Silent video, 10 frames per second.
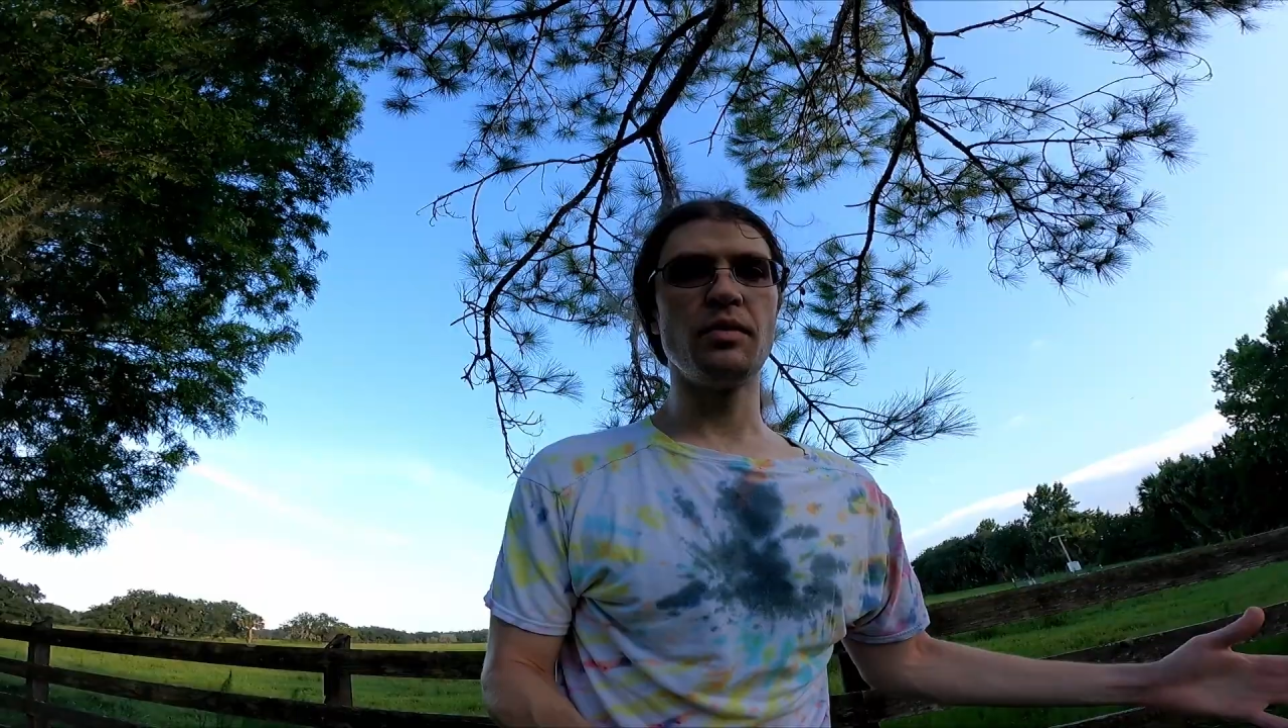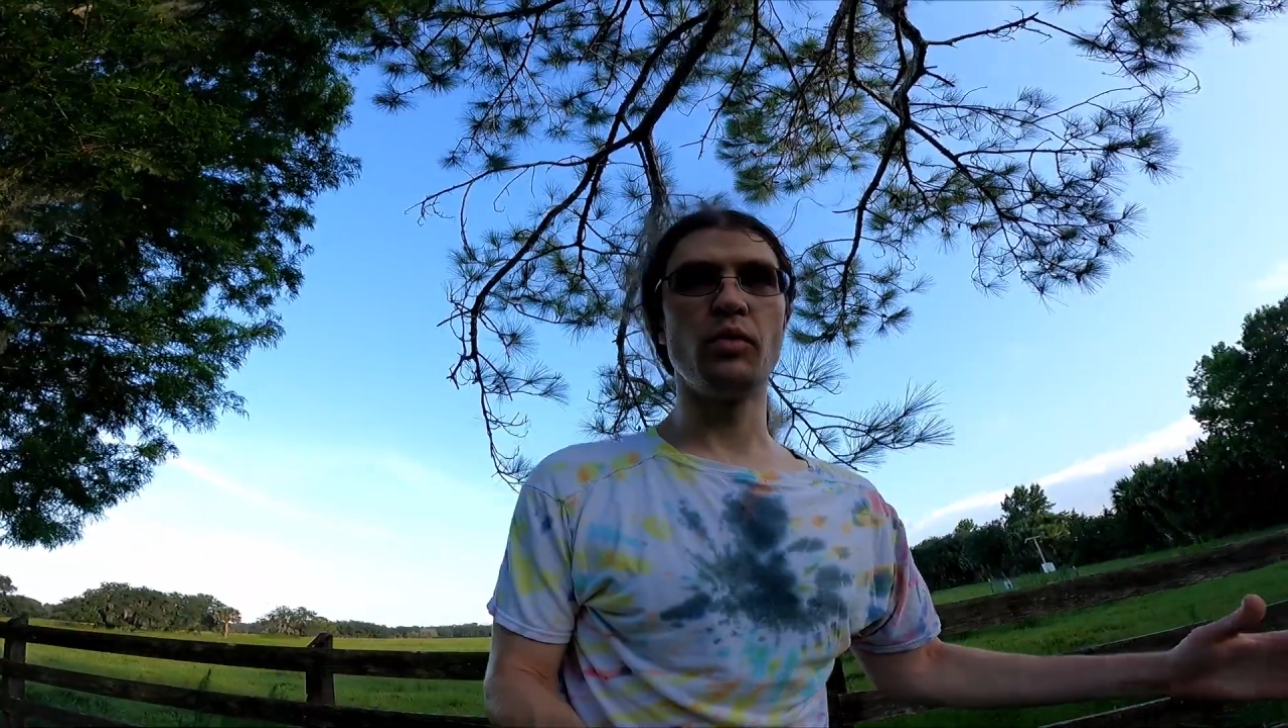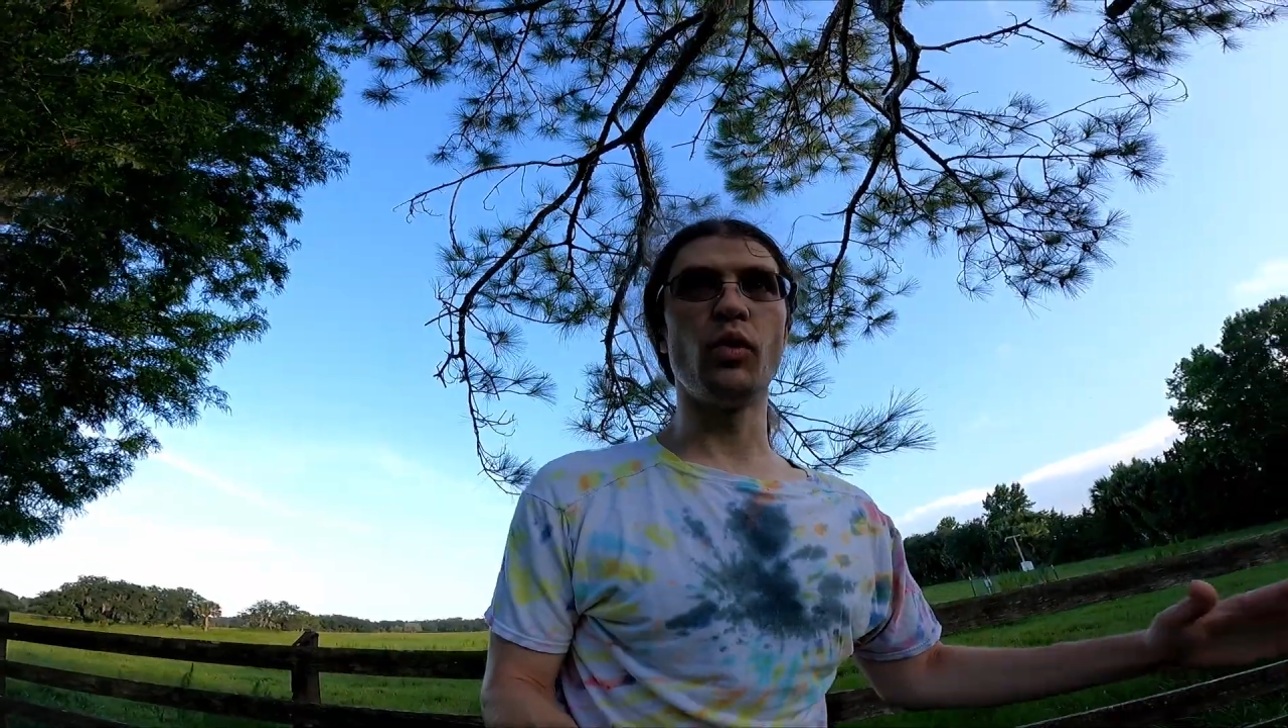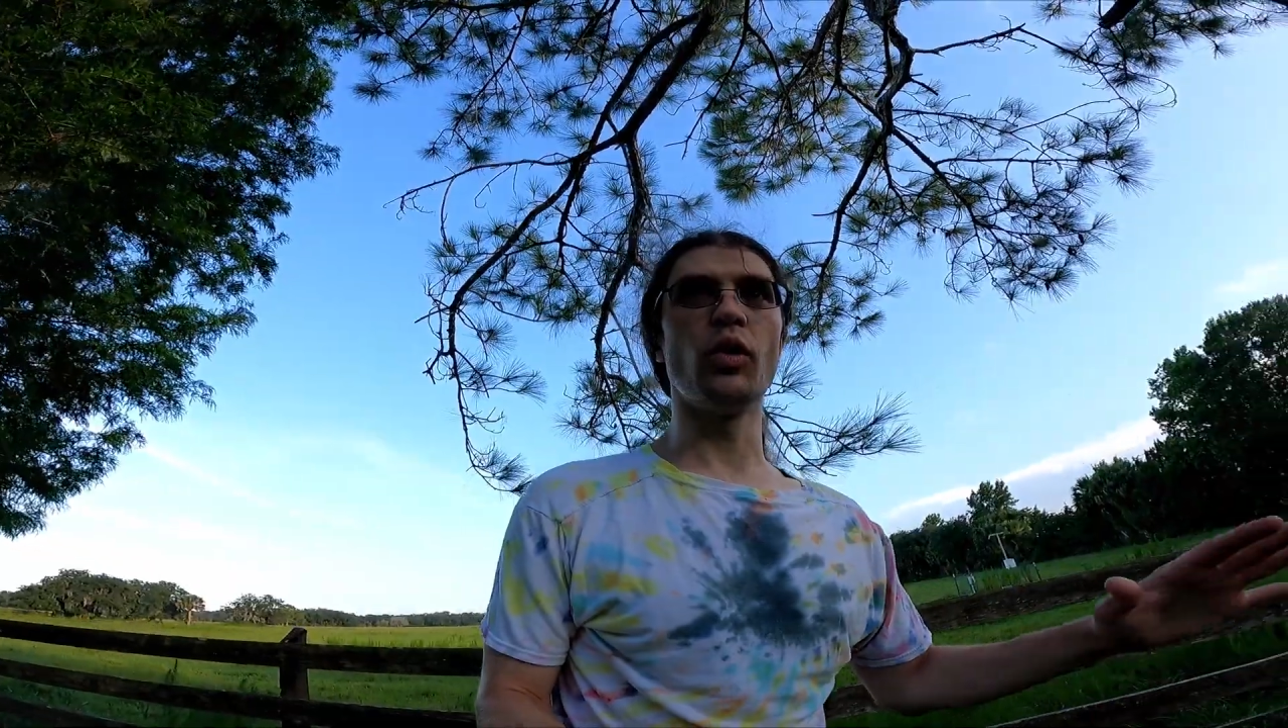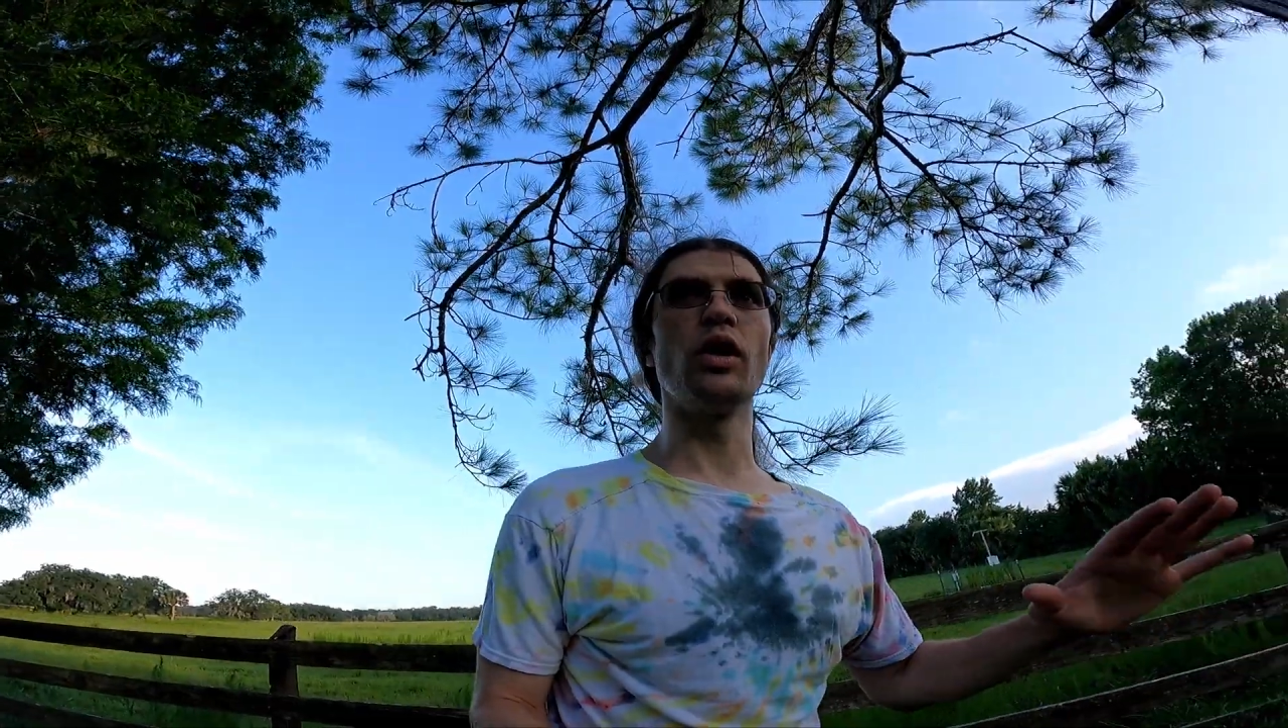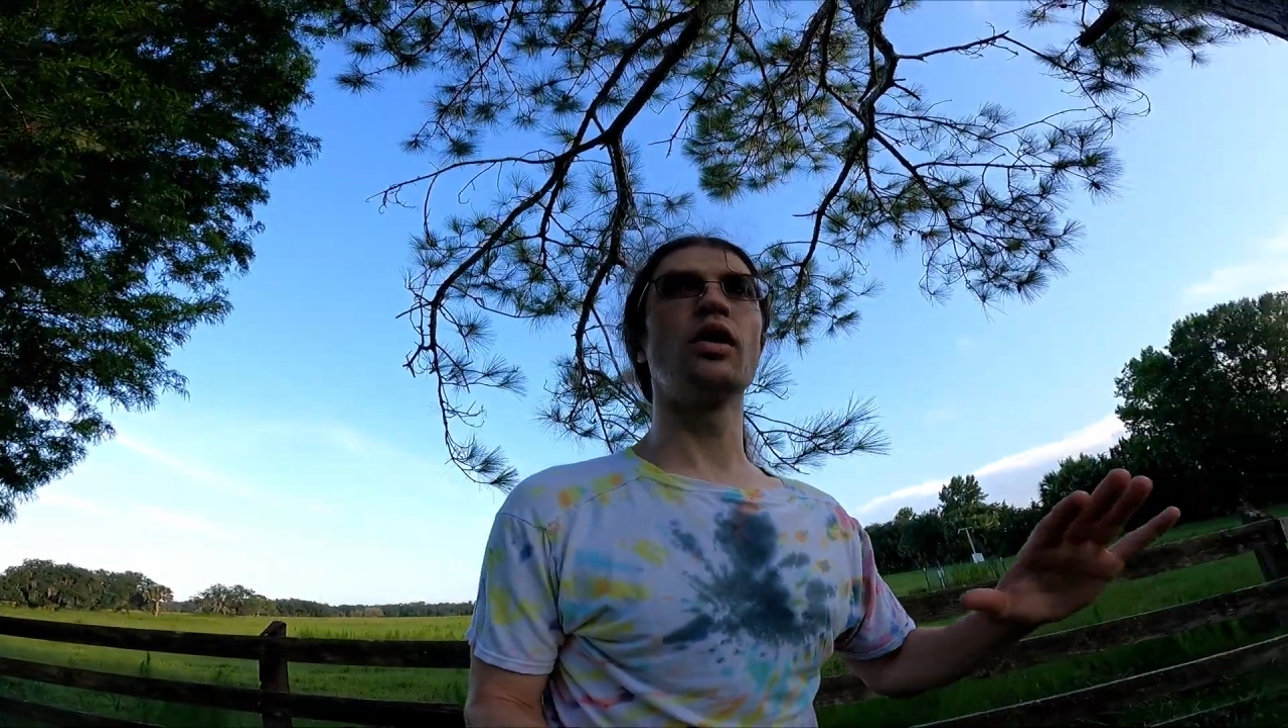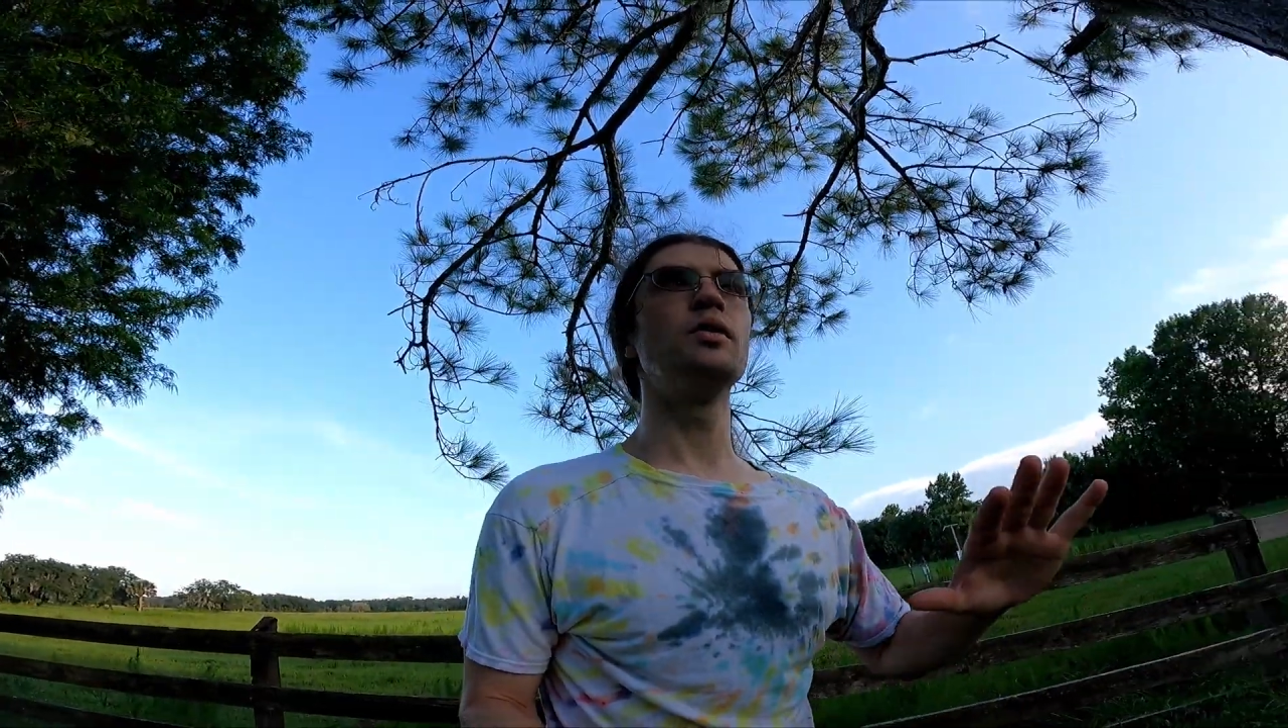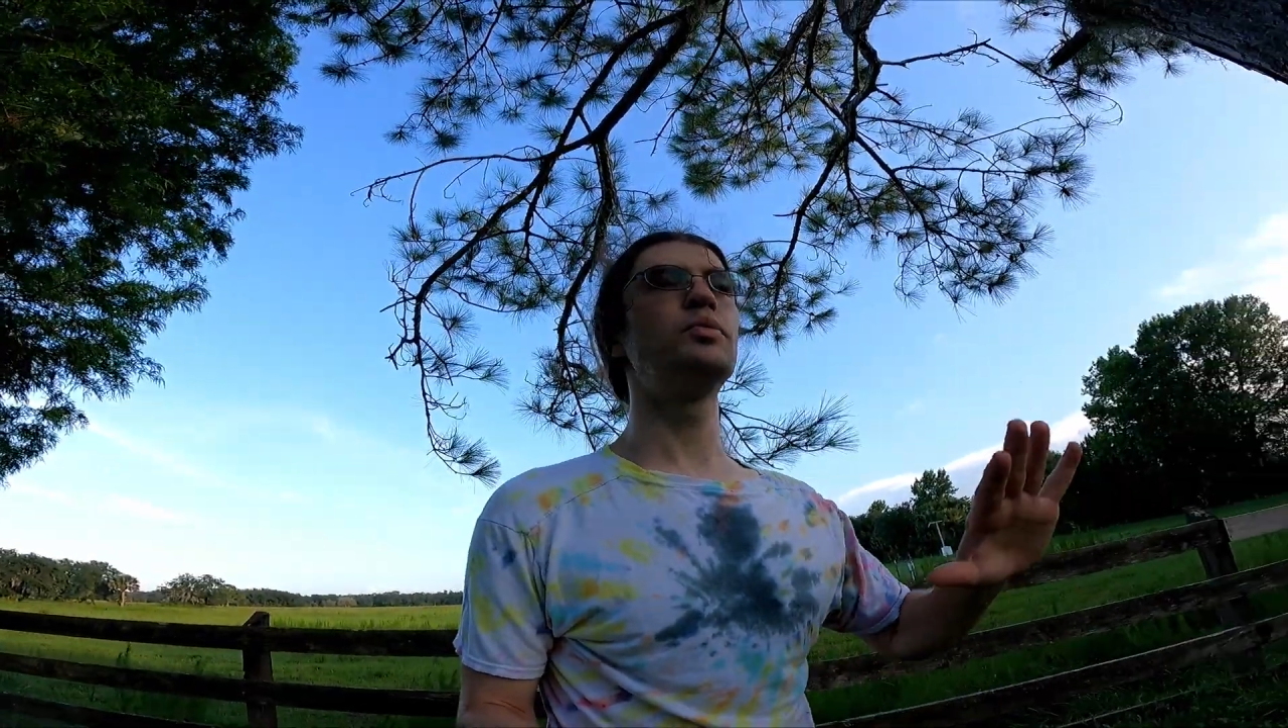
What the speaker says: more